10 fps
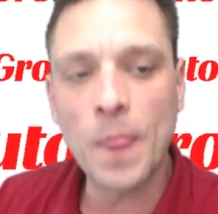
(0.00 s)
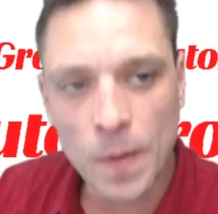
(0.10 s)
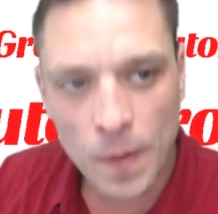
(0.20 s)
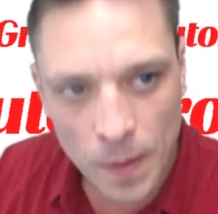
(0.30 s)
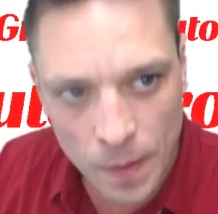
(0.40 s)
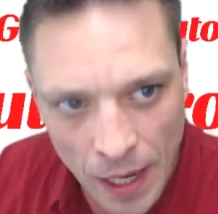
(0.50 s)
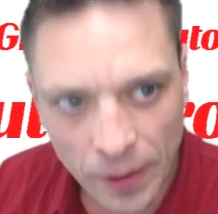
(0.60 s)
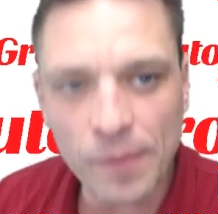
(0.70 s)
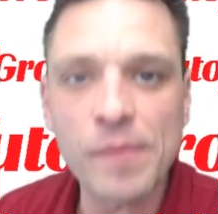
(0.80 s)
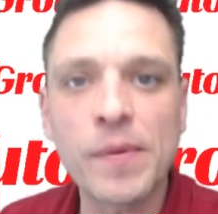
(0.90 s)
Now
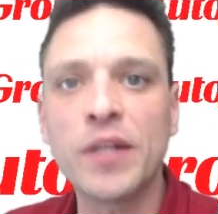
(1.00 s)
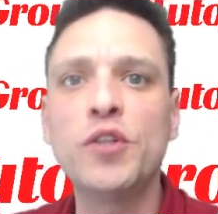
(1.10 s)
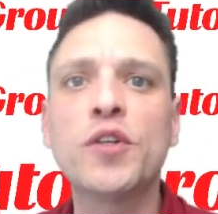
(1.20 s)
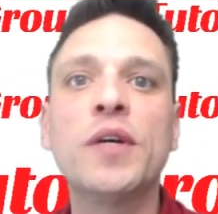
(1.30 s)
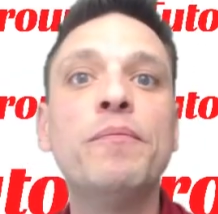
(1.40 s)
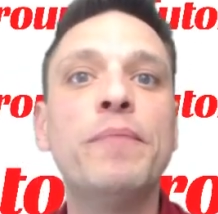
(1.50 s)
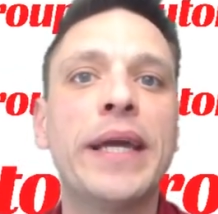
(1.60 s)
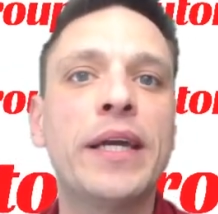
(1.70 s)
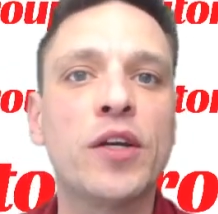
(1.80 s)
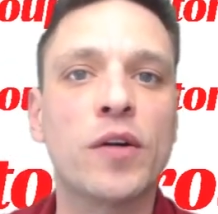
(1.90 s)
keep in mind you can
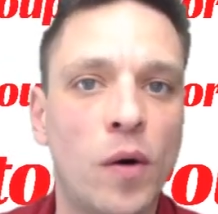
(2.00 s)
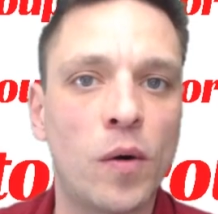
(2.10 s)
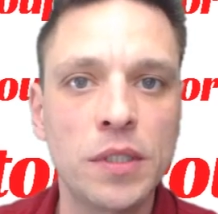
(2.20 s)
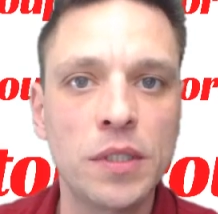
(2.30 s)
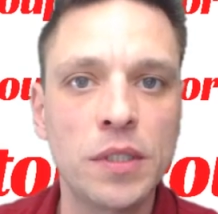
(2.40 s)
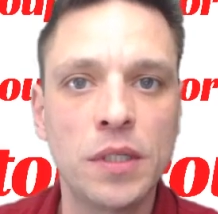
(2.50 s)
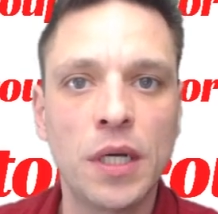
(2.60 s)
make your own.